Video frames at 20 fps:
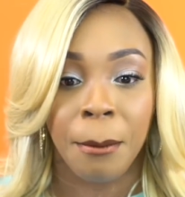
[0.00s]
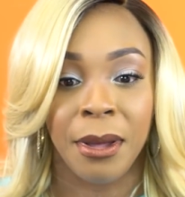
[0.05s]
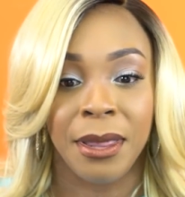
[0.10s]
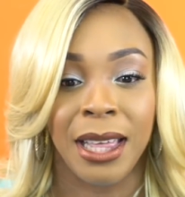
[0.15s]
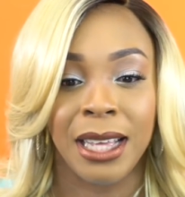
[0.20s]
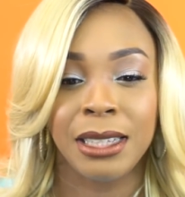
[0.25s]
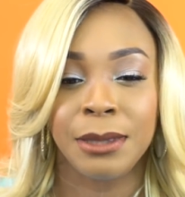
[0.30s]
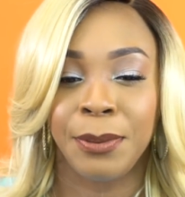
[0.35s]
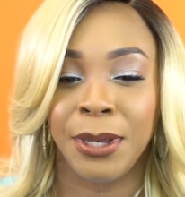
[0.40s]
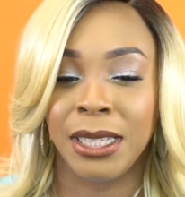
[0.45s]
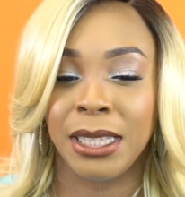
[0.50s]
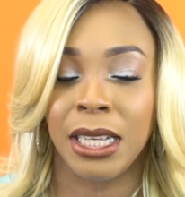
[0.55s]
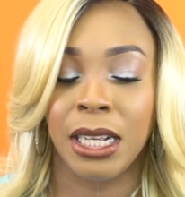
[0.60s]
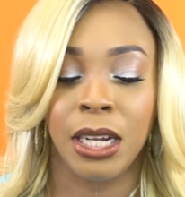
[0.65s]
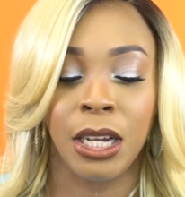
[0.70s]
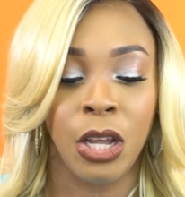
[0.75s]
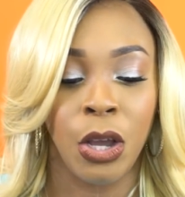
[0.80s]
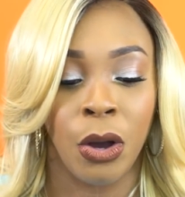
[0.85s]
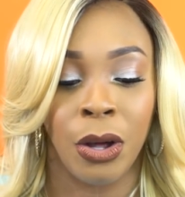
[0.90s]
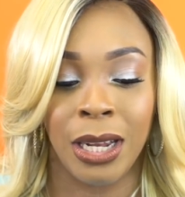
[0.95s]
but that's
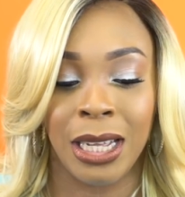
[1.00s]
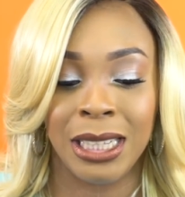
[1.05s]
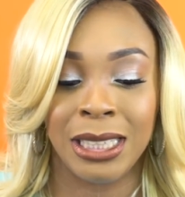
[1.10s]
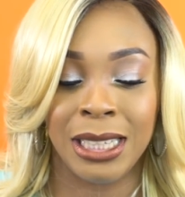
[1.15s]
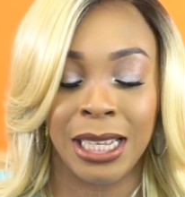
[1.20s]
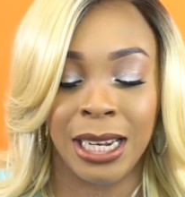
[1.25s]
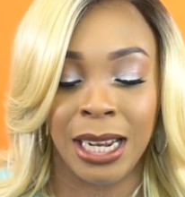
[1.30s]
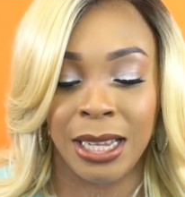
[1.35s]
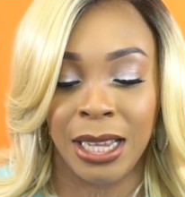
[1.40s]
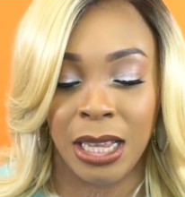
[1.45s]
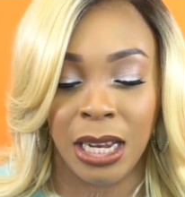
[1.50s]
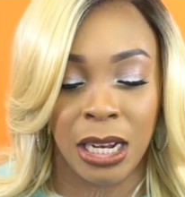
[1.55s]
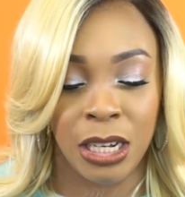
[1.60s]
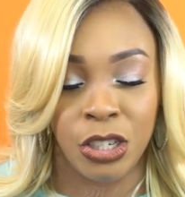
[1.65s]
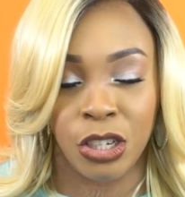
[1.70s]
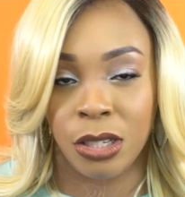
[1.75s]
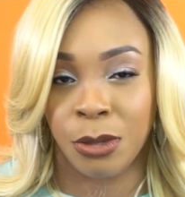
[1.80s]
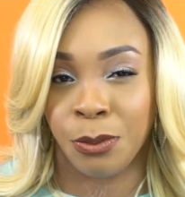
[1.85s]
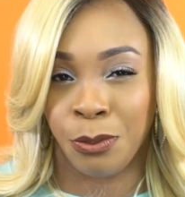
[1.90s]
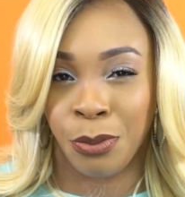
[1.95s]
basically all I did and then
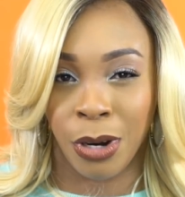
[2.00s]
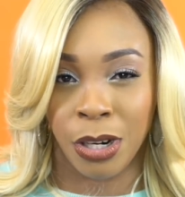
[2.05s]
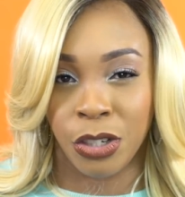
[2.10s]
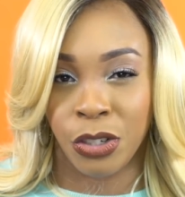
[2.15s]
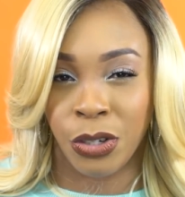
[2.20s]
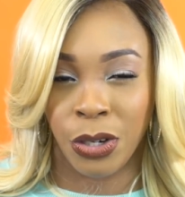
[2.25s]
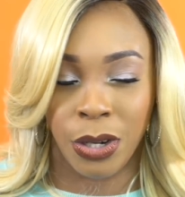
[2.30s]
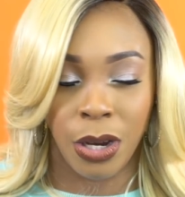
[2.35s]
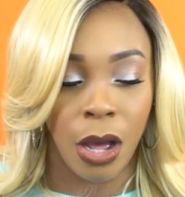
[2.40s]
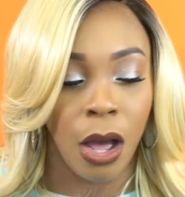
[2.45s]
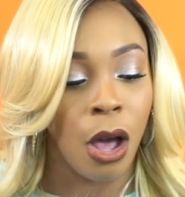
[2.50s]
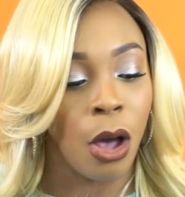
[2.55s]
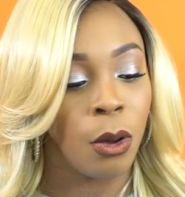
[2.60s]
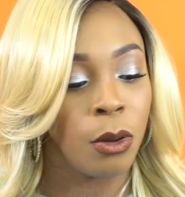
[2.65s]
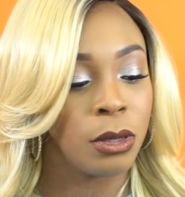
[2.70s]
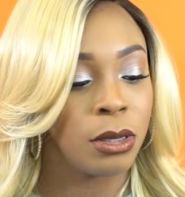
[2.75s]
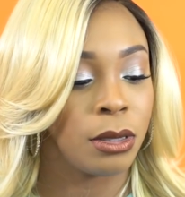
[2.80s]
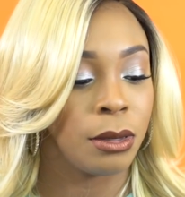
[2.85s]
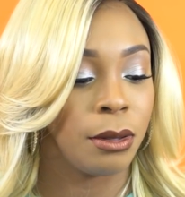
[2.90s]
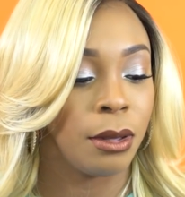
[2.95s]
I just brushed it
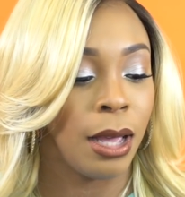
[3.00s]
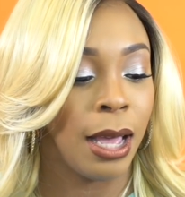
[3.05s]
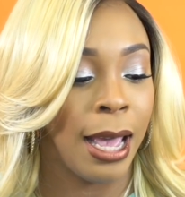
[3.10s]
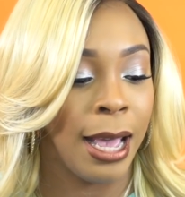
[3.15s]
out